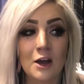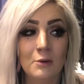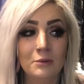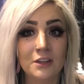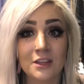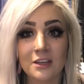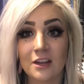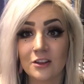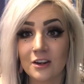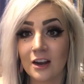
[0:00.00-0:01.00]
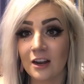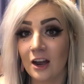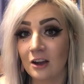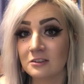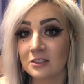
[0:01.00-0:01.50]
But then the other night
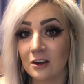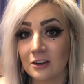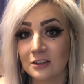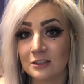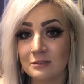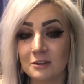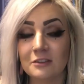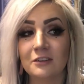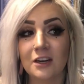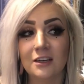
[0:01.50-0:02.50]
I was talking to my friend